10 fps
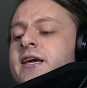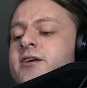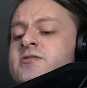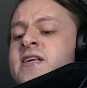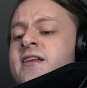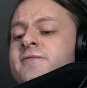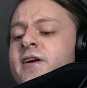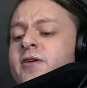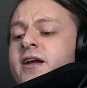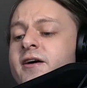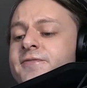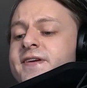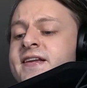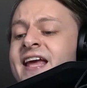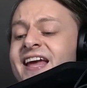You said it very often
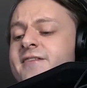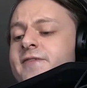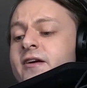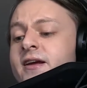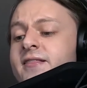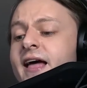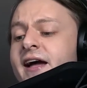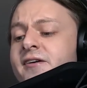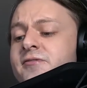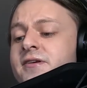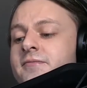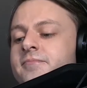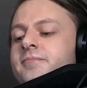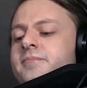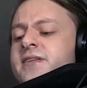and very loud.
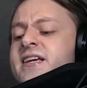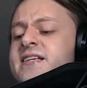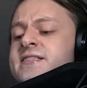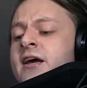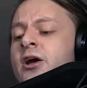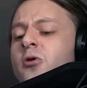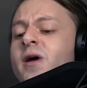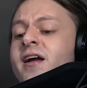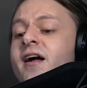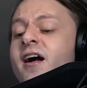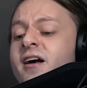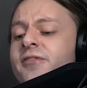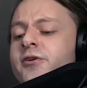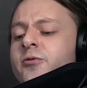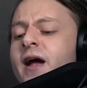Please, where are
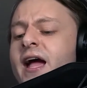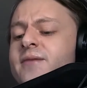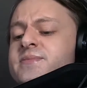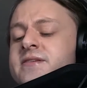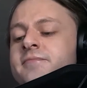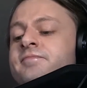the crabs?